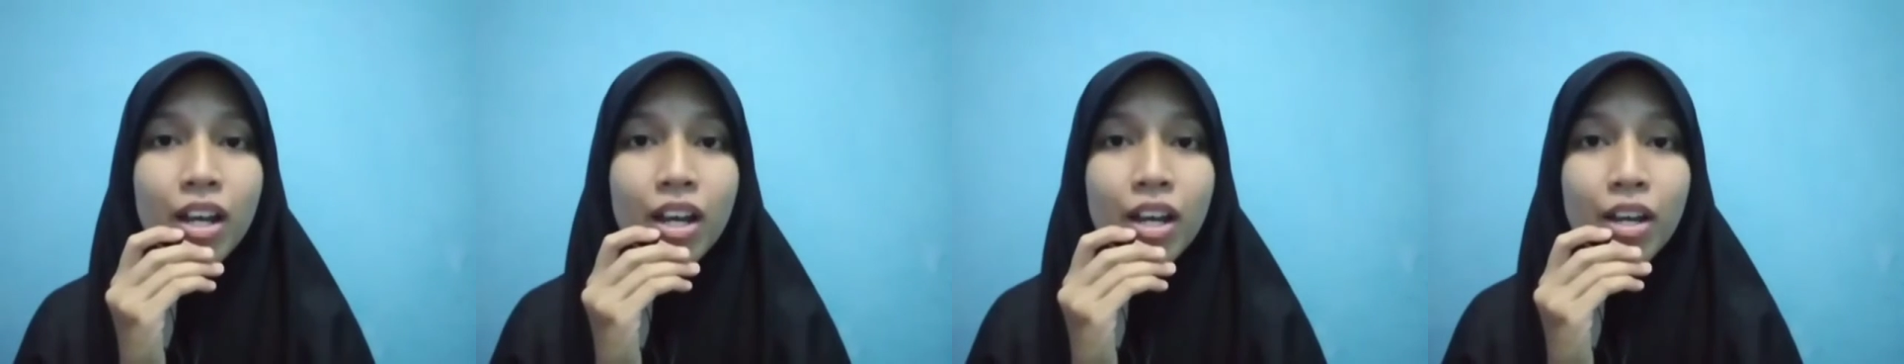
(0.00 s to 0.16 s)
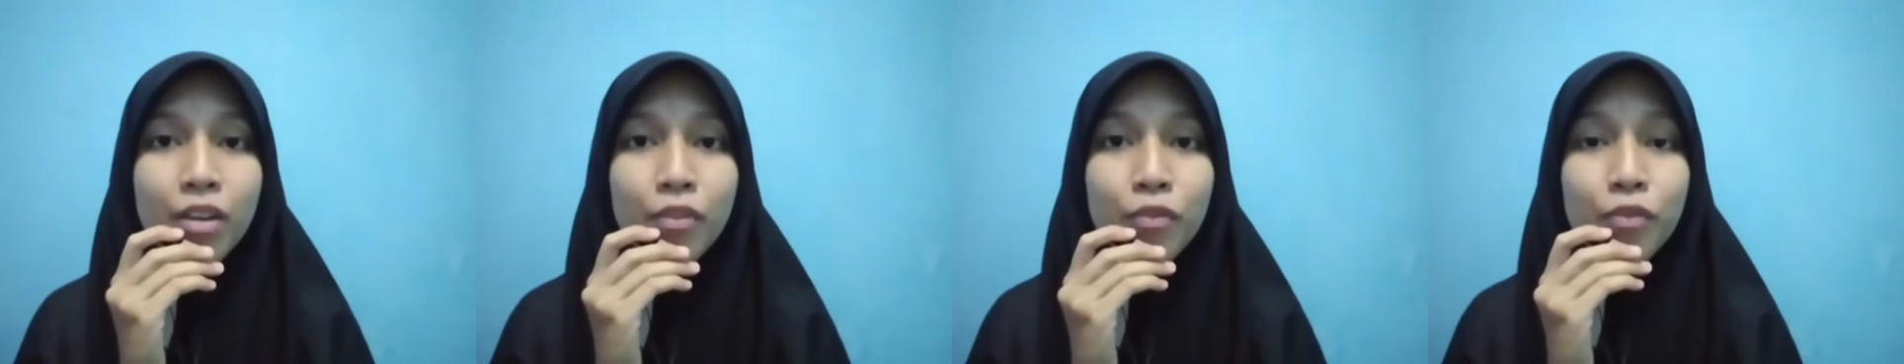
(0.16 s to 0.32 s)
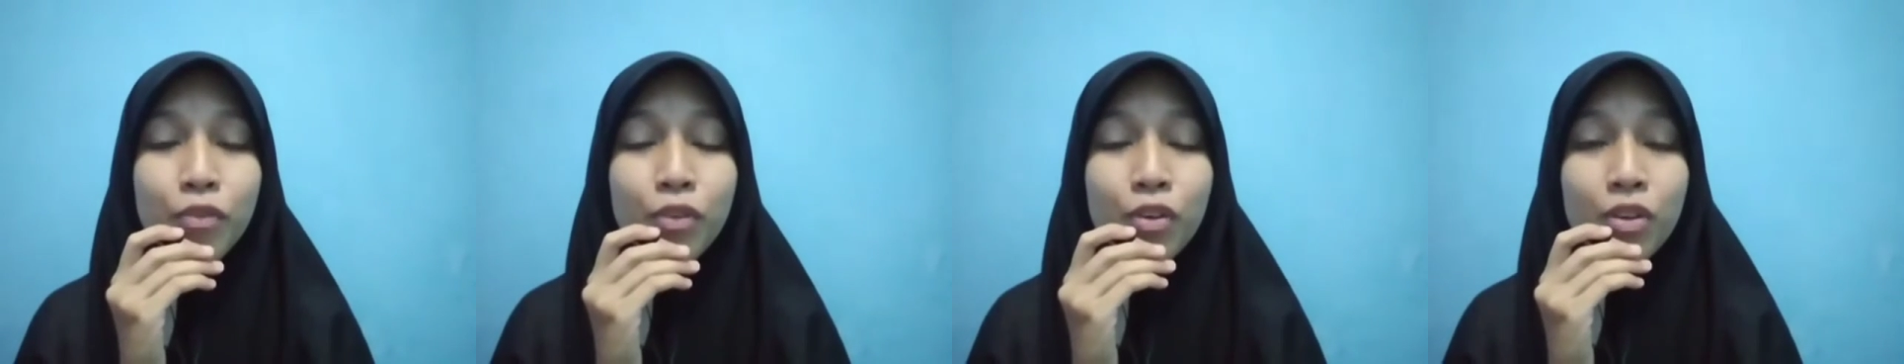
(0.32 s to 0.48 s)

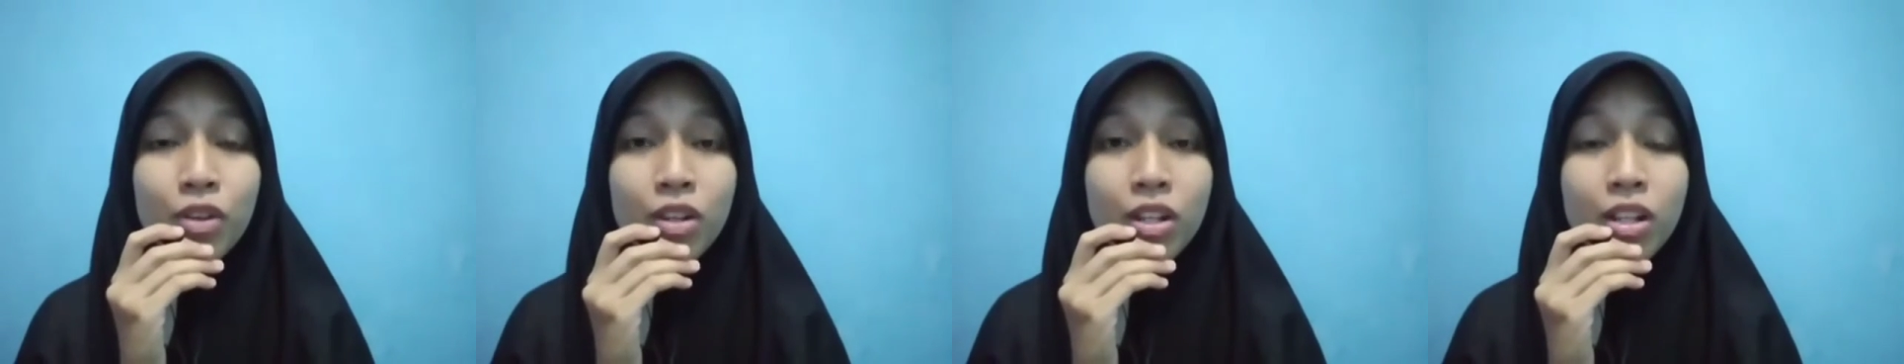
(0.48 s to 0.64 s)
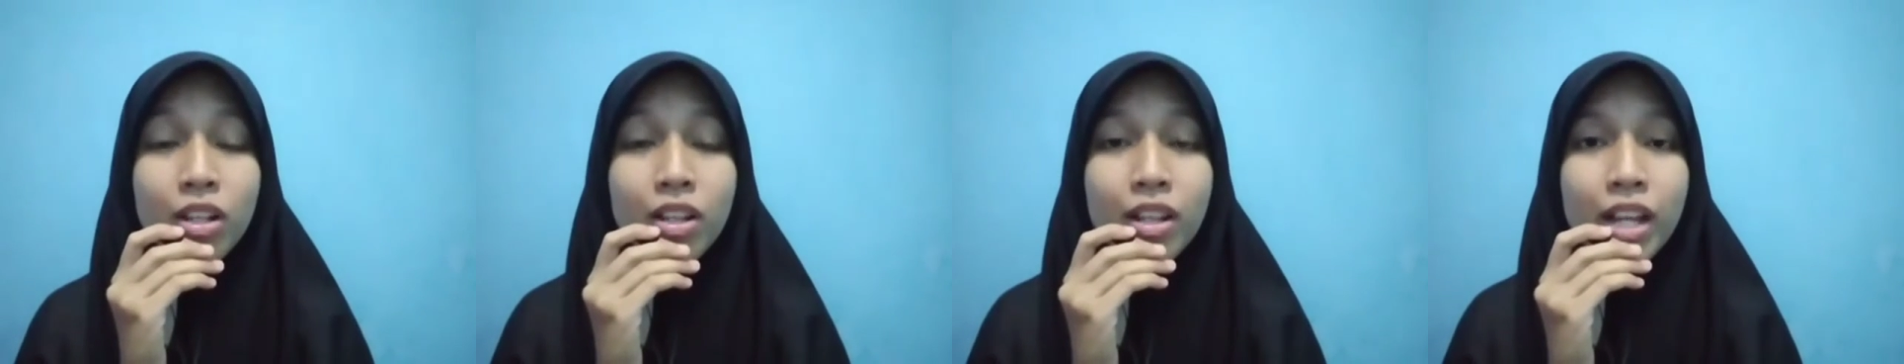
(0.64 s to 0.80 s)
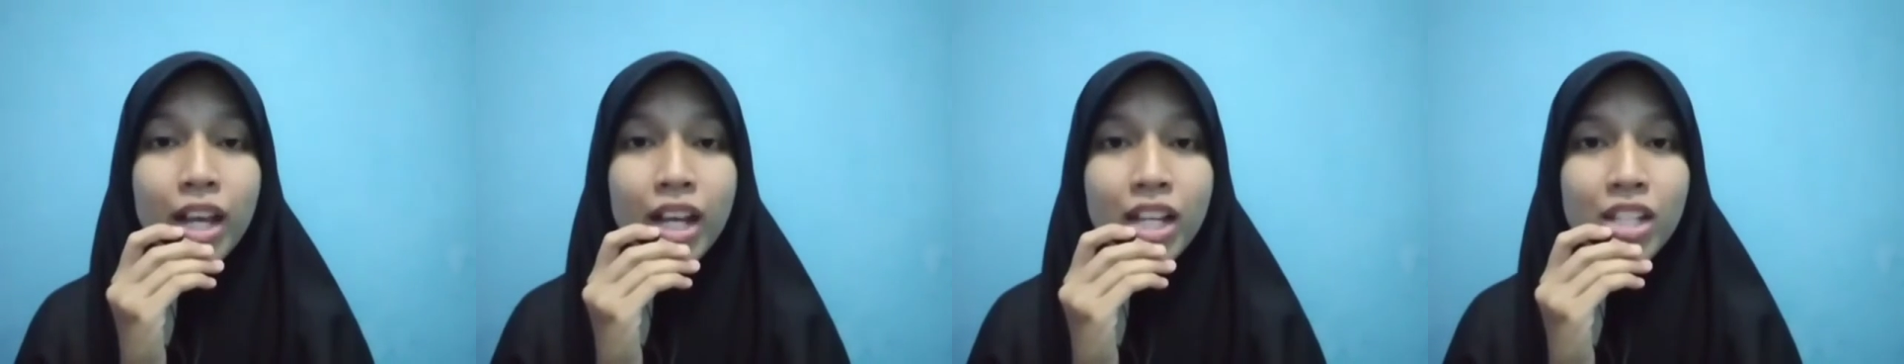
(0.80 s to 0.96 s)
and for
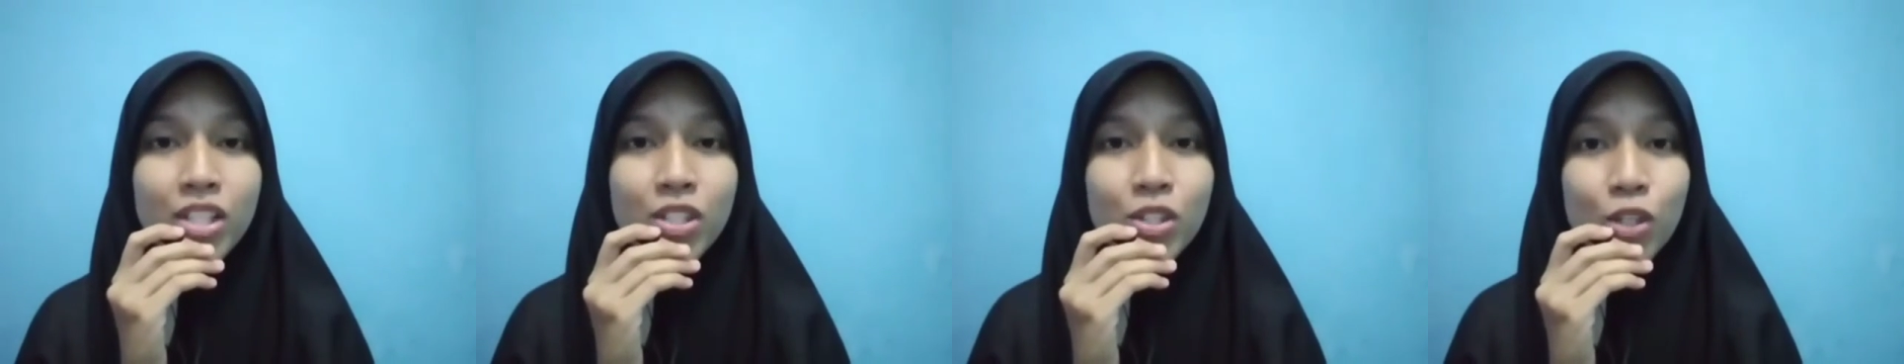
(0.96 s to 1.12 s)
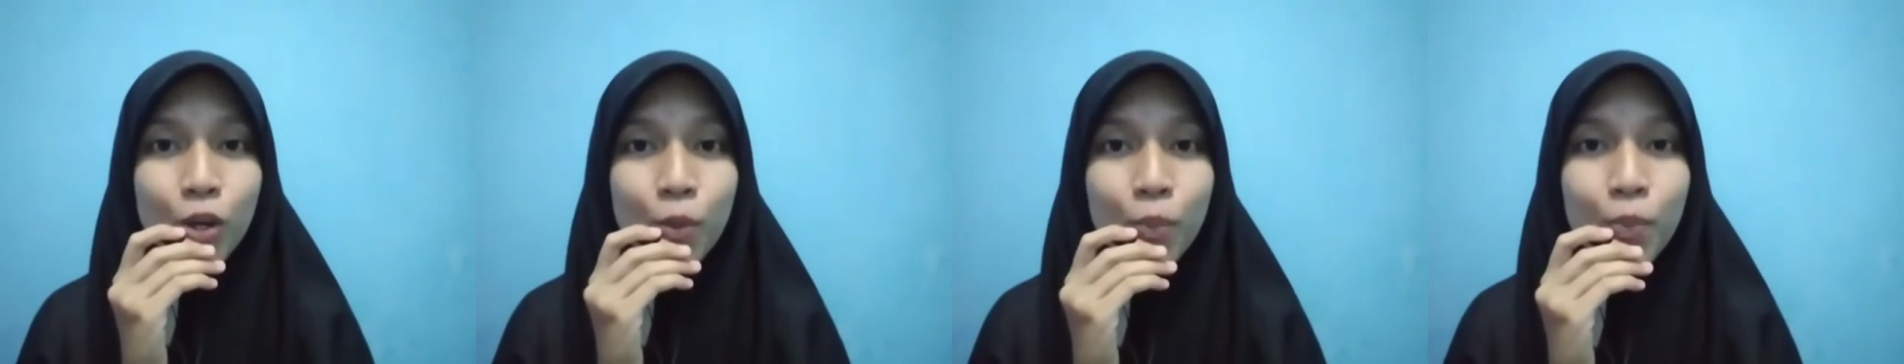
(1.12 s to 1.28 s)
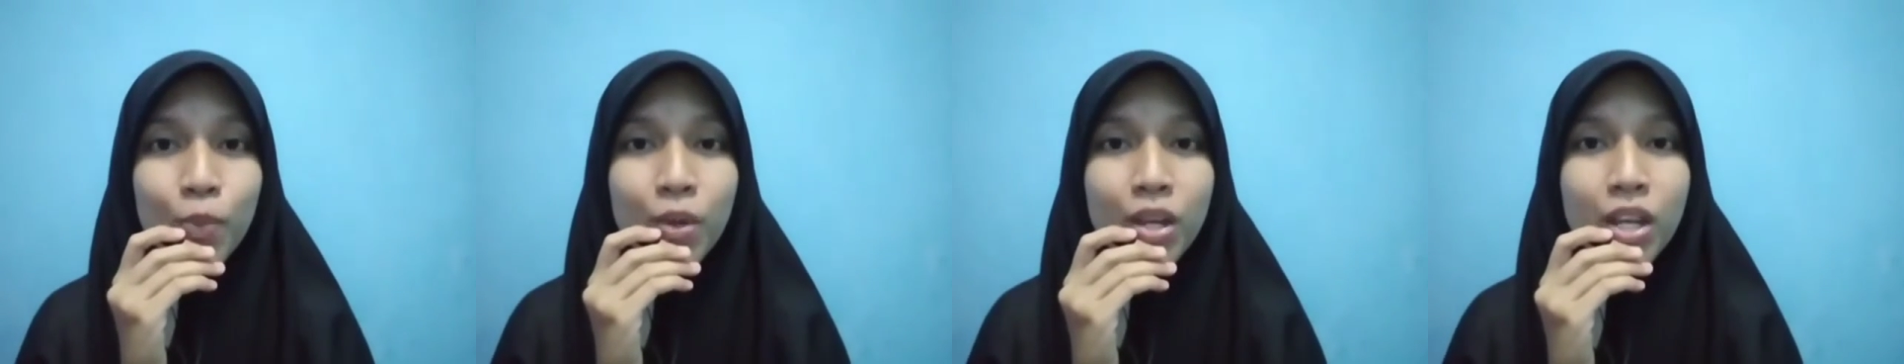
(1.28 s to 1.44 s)
the next
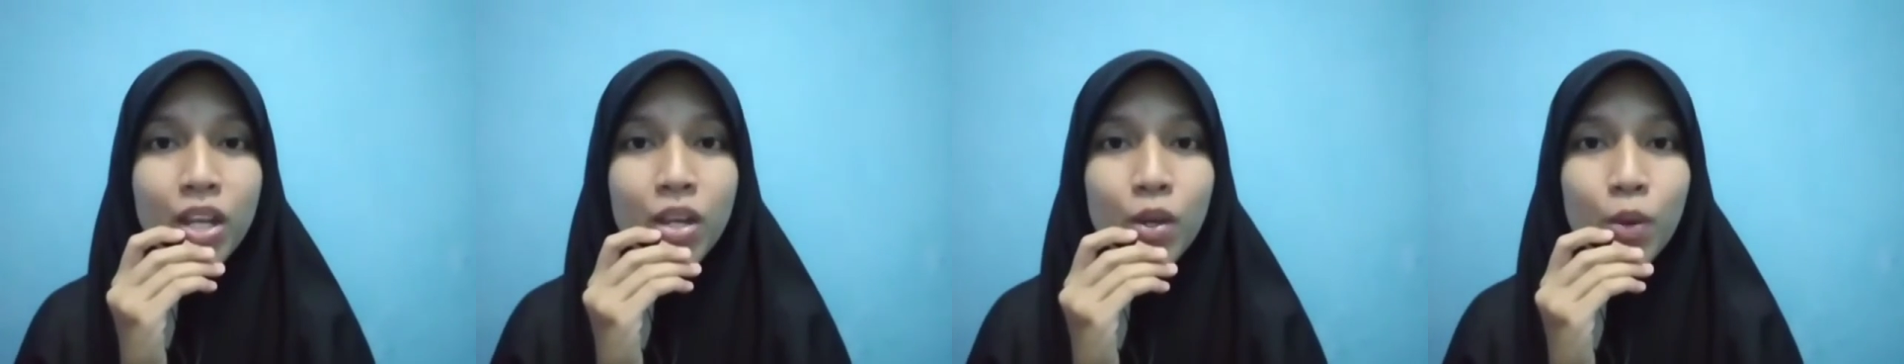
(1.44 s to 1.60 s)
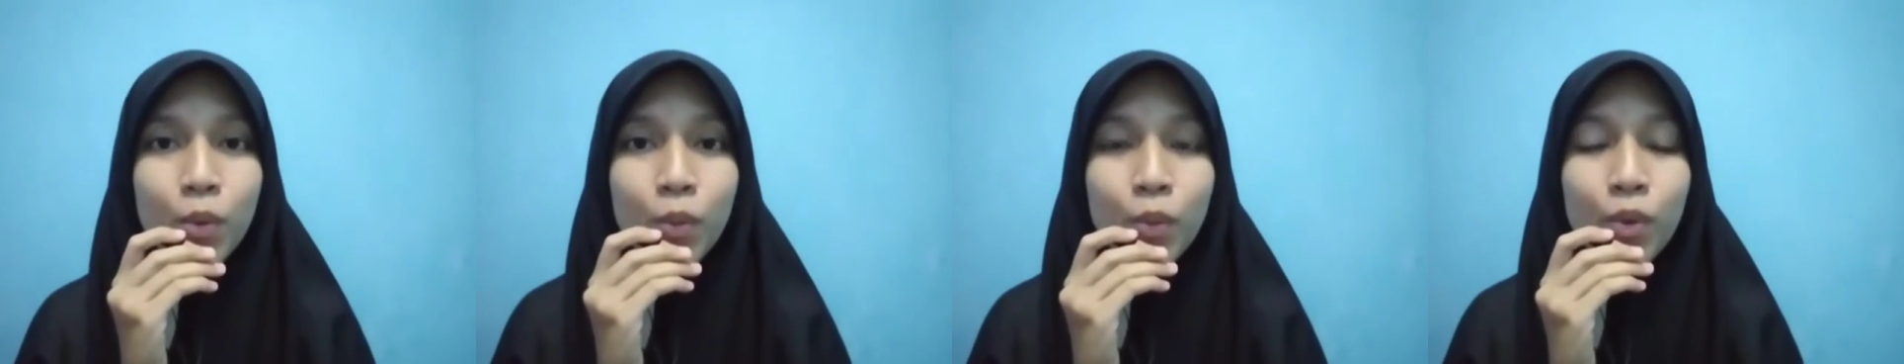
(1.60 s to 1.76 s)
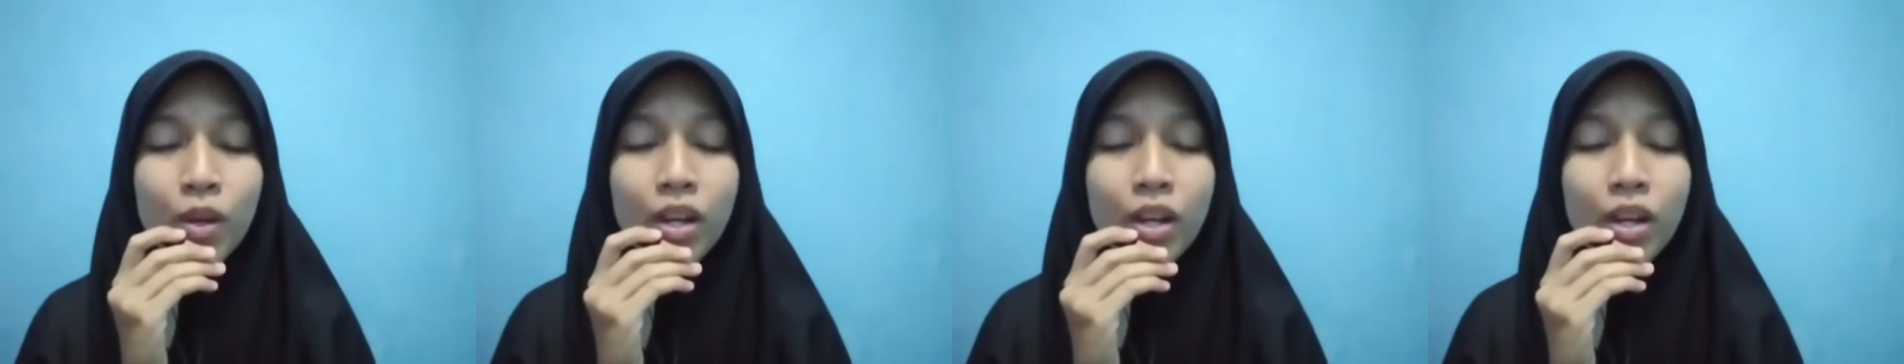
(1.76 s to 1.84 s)
topic,